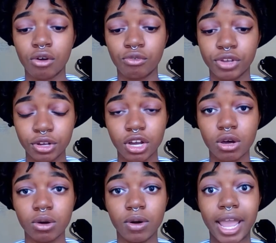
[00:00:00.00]

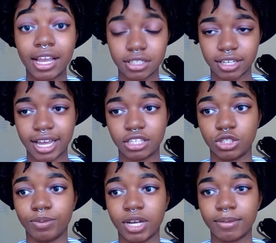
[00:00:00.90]
Ryuko and
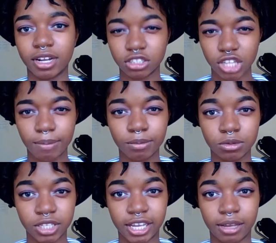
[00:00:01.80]
Senketsu become an unstoppable
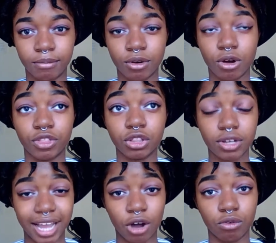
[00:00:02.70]
team on the
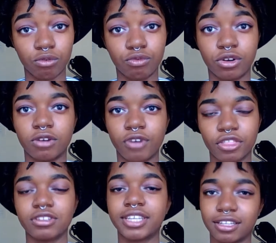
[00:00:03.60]
lookout for her
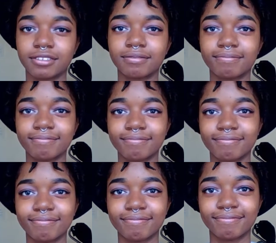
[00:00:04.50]
father's killer.
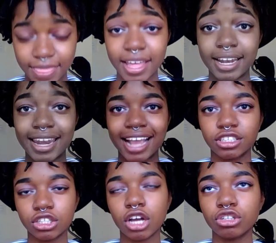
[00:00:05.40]
The
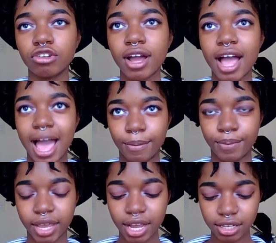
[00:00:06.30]
next genre I
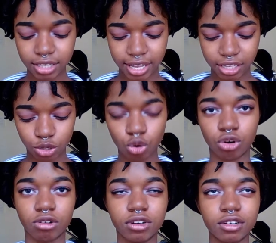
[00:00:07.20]
picked is
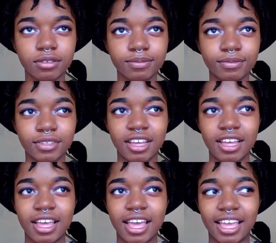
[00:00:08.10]
horror,
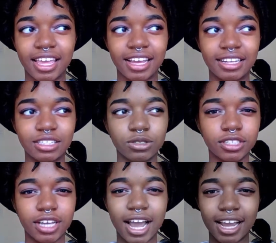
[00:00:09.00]
and this
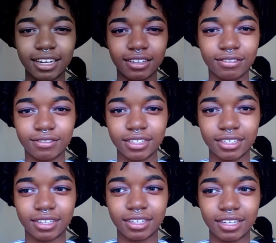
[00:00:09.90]
was kind of,
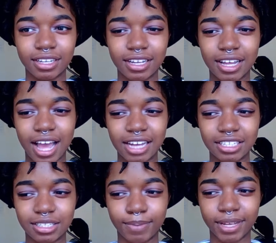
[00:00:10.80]
I
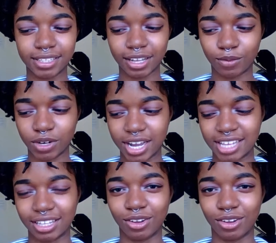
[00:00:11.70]
just picked like one that has a